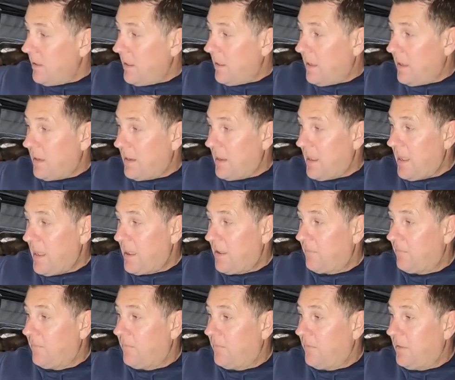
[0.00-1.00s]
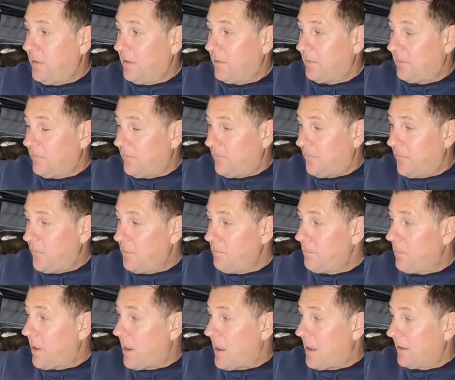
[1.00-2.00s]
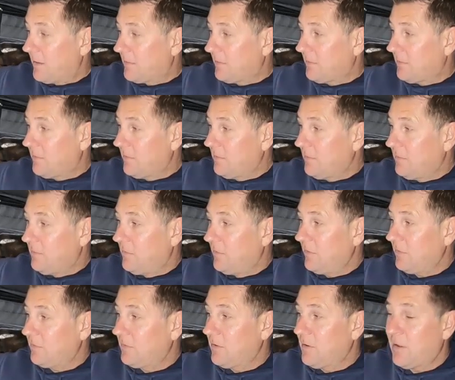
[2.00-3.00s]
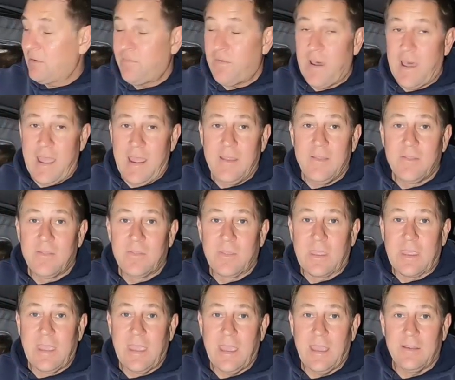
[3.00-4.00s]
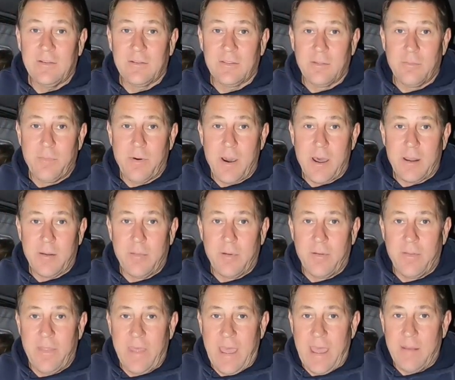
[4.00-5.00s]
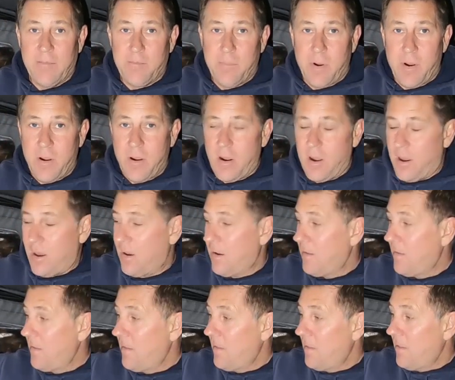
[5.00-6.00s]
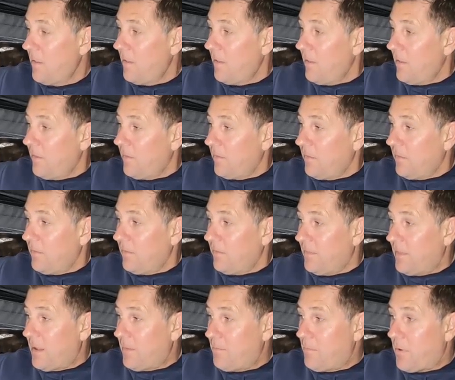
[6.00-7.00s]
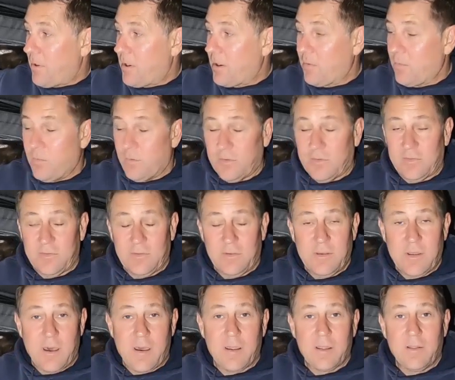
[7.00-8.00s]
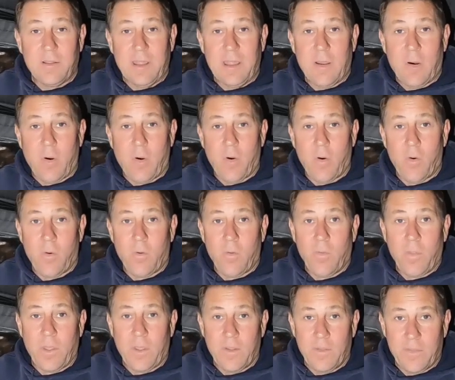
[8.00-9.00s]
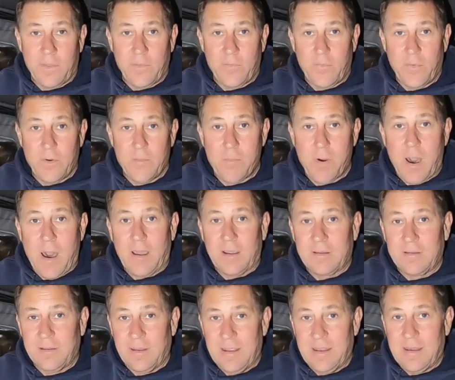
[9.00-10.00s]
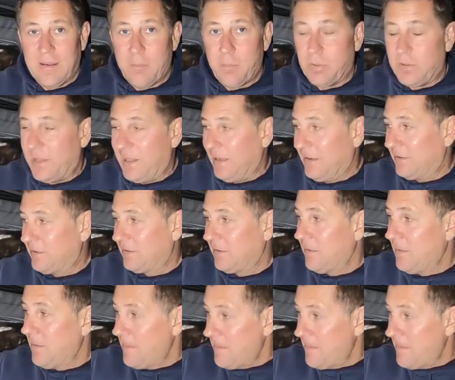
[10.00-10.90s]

and have the footbox just enough height to catch the bottom of that bar will snugly hold the footbox into place.